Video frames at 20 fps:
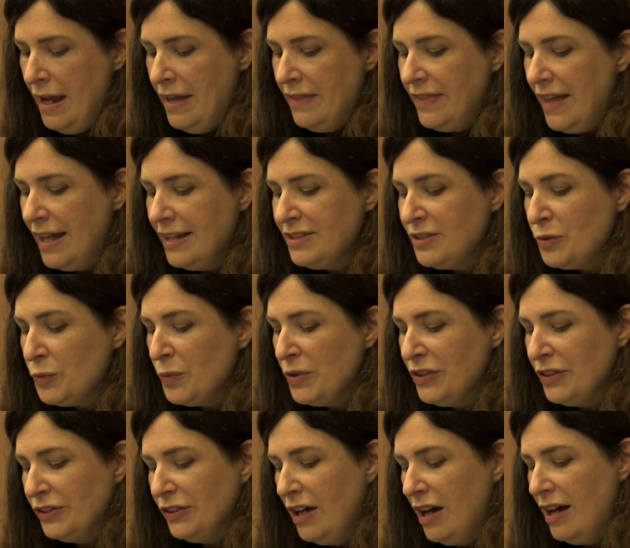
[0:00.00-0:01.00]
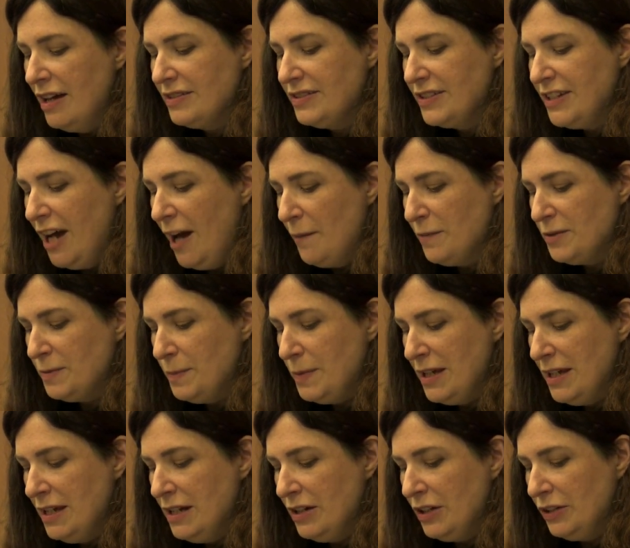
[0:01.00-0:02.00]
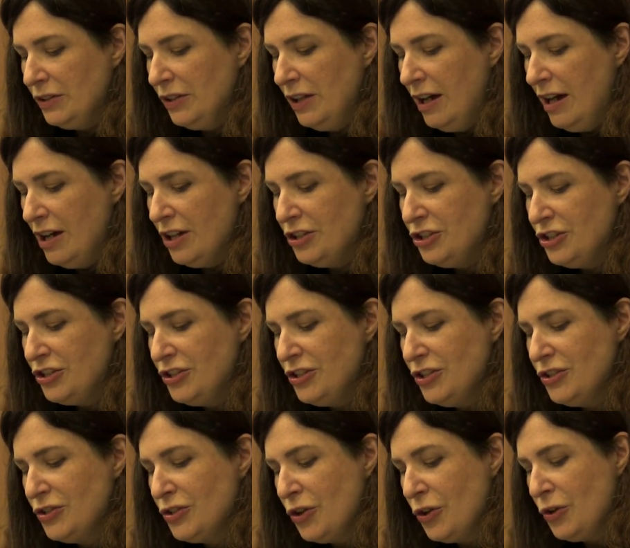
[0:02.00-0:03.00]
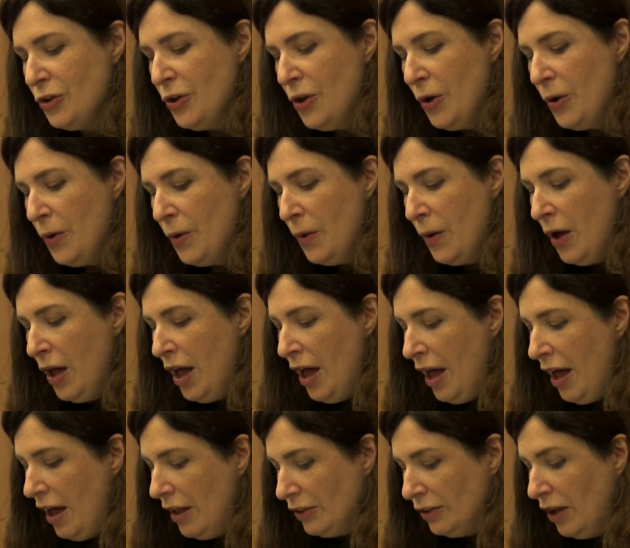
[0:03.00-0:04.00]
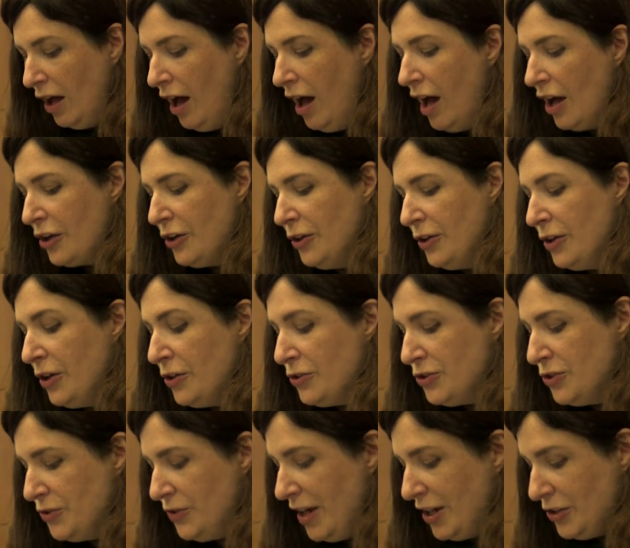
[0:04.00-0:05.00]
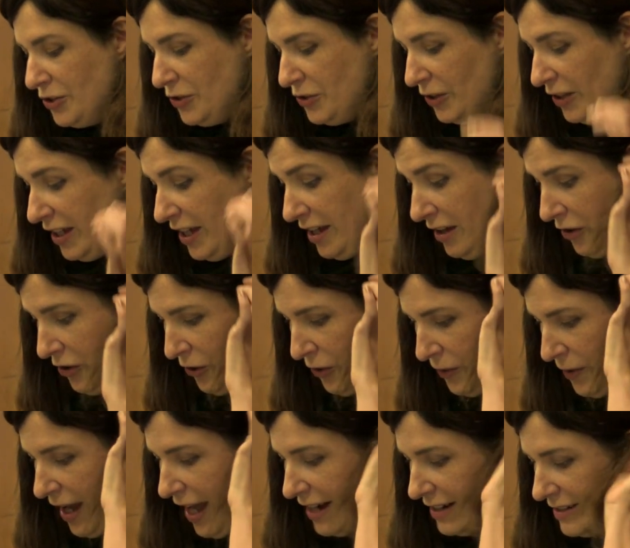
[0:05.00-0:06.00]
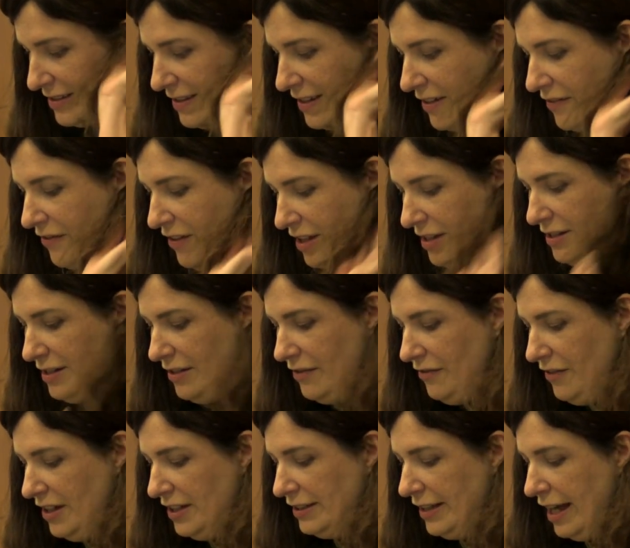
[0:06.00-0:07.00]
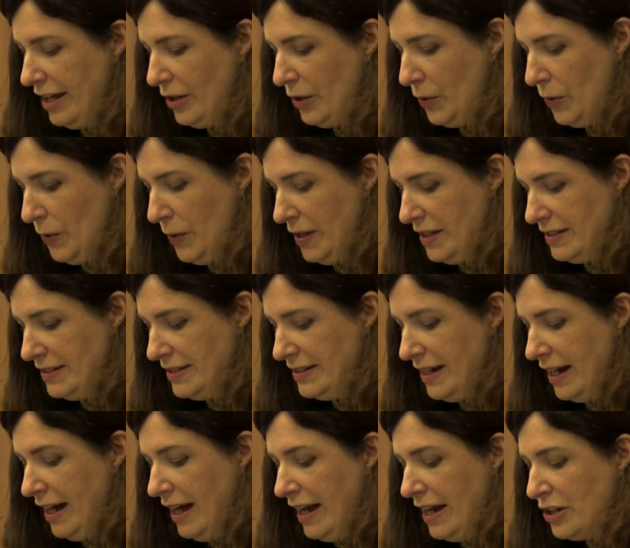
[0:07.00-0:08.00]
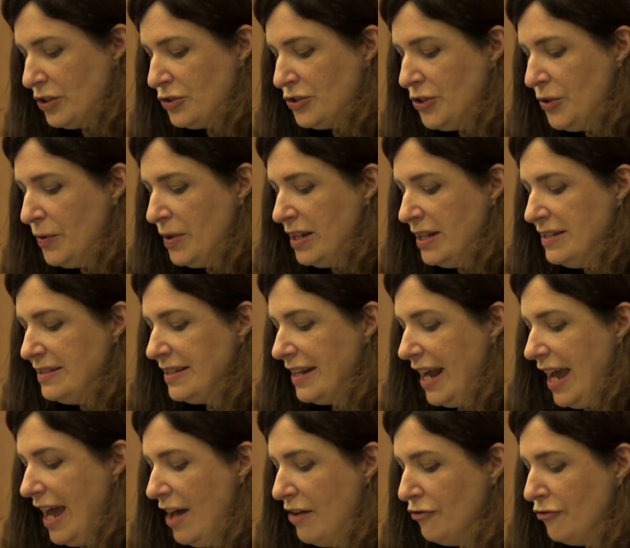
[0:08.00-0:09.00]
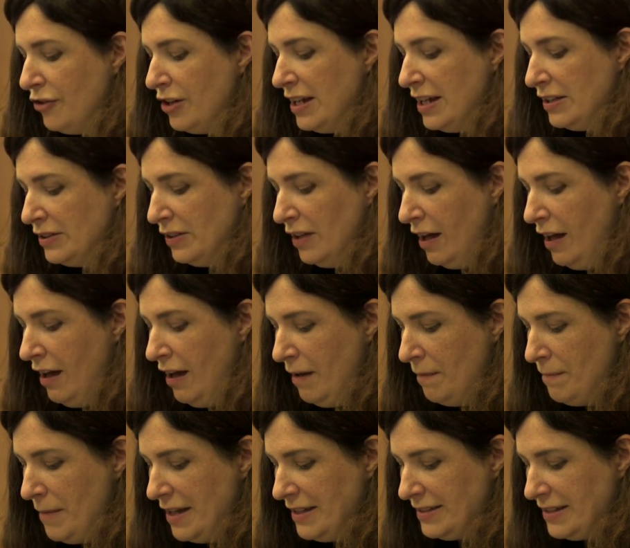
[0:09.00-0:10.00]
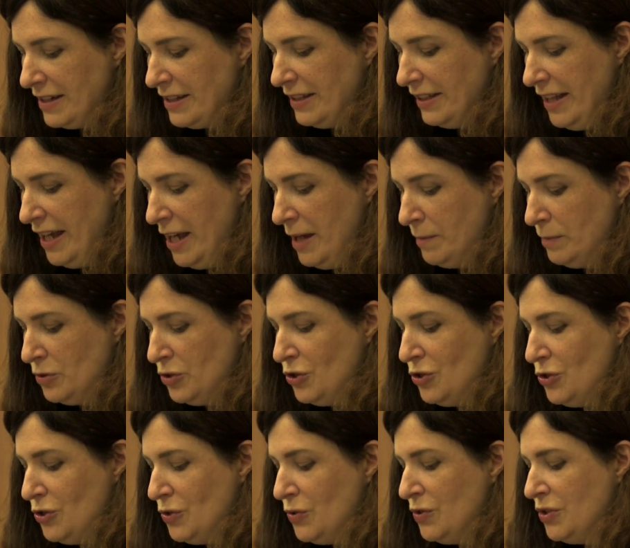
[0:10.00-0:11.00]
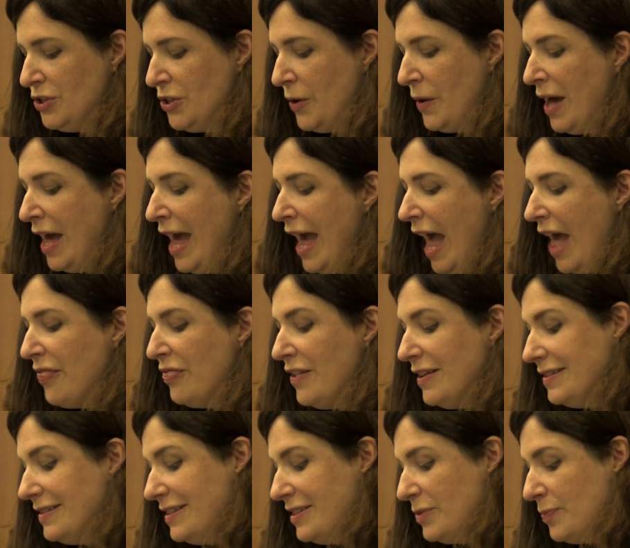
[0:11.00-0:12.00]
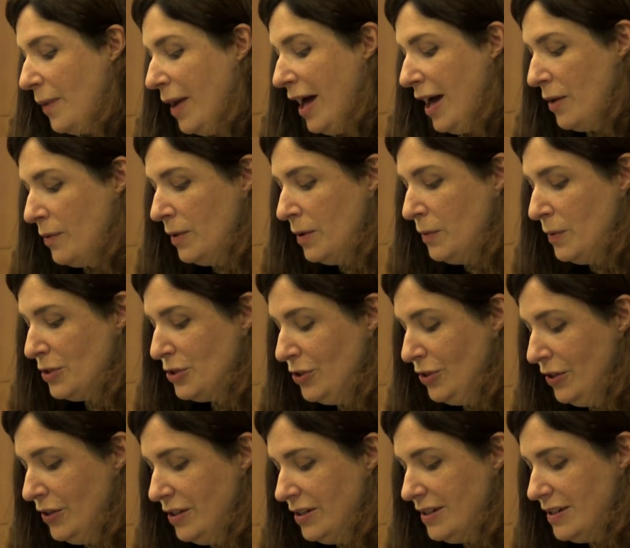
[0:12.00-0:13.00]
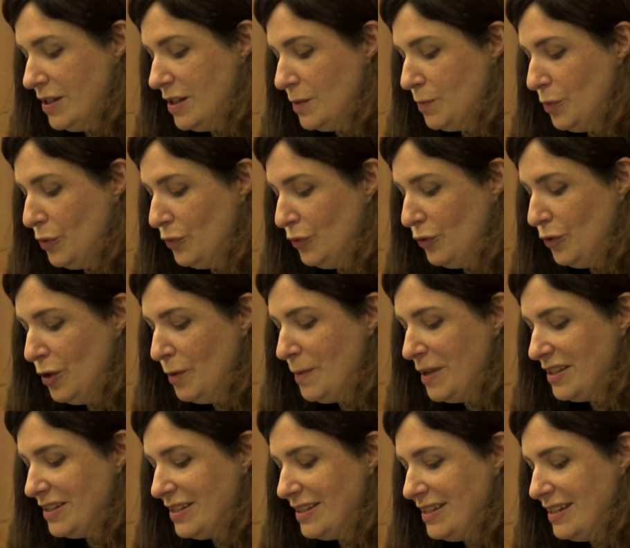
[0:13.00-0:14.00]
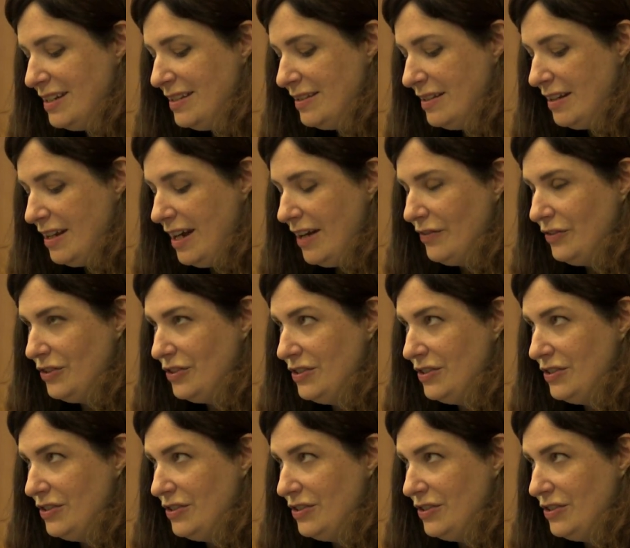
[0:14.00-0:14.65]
That's when the law stops being a law, just as no law could structurally correct the event of Violetta always dying. So it is that every law makes a claim to do so. And this is why we return to this performance season after